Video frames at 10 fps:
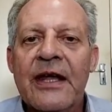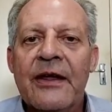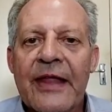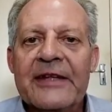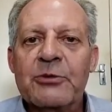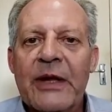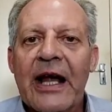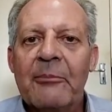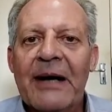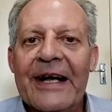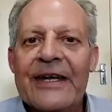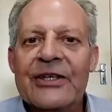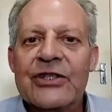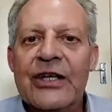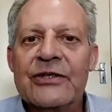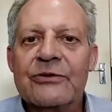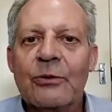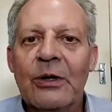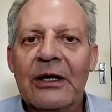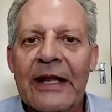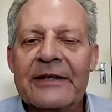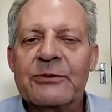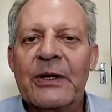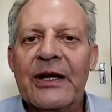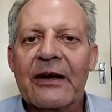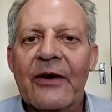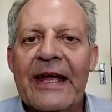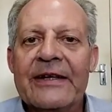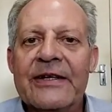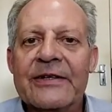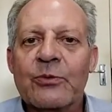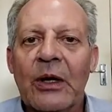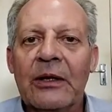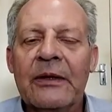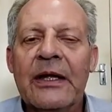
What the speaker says: That's when our mining shares do well. That's when our rand does well.